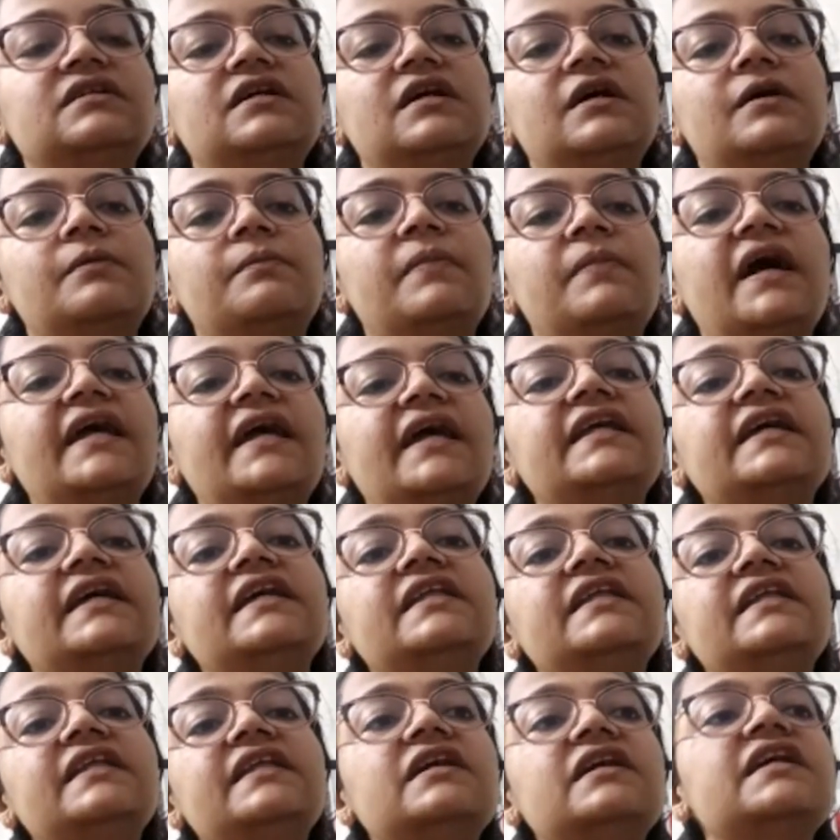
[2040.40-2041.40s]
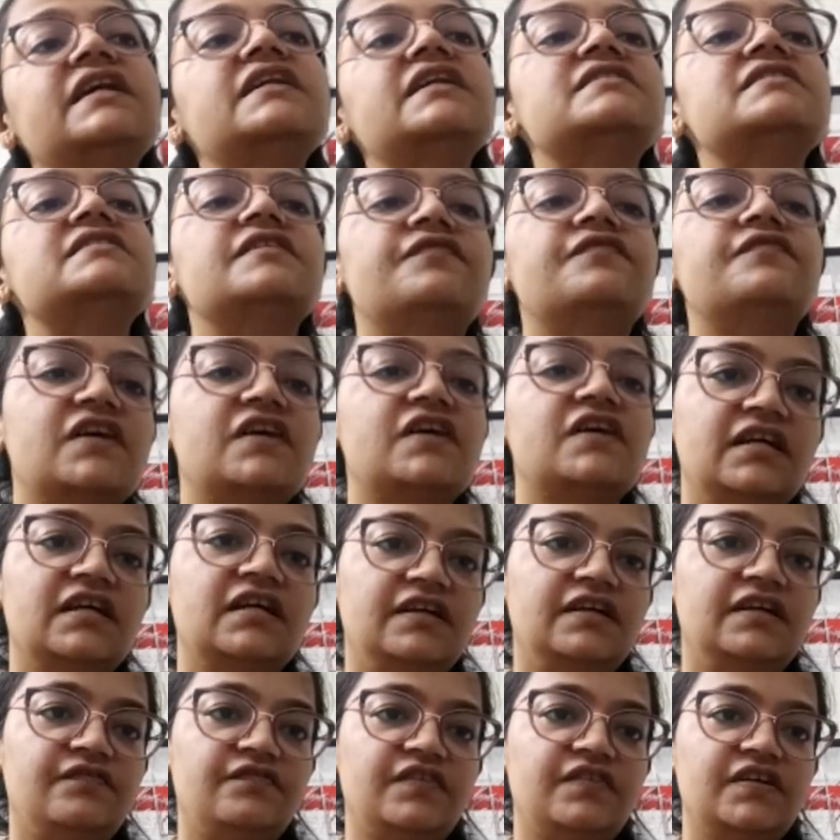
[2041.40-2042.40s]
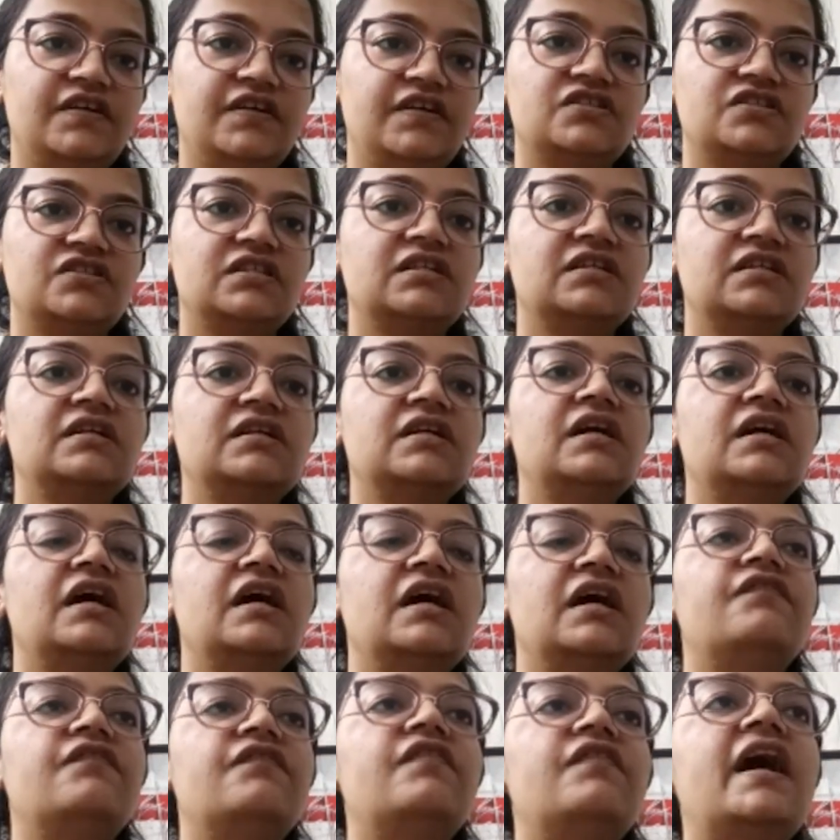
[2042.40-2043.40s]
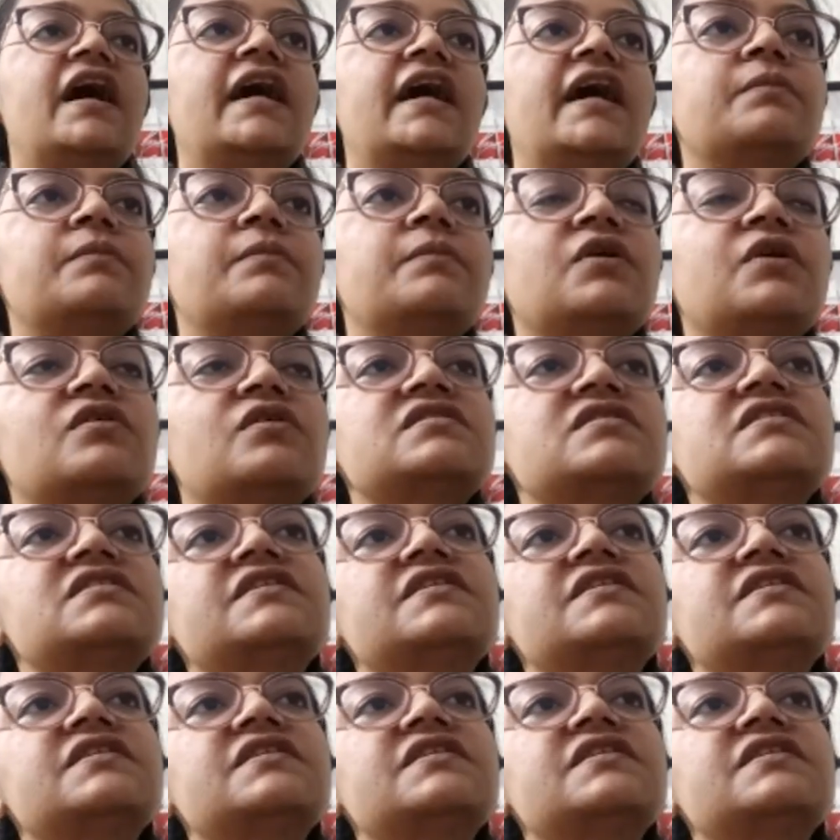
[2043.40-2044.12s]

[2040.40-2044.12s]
might increase the fungal infection. Why? Because the